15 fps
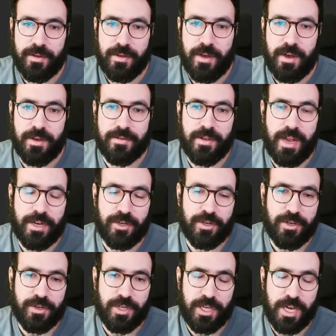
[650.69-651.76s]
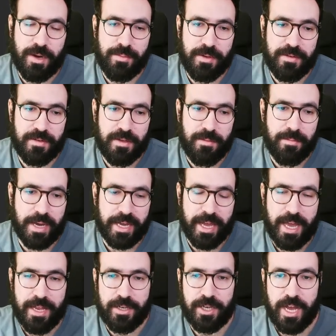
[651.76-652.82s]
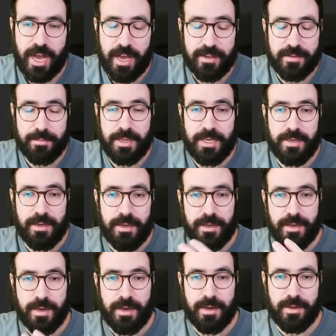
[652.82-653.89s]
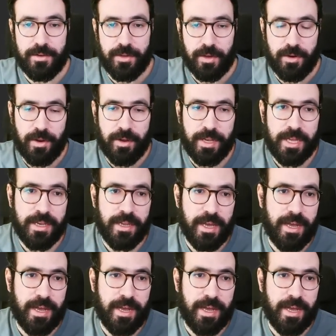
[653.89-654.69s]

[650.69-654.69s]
/gRPC package has been downloaded,